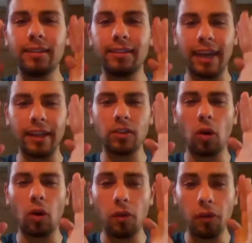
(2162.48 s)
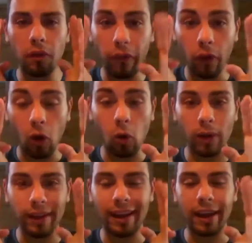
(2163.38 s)
states of flow
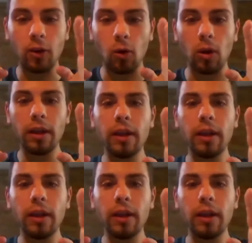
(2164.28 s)
that I call.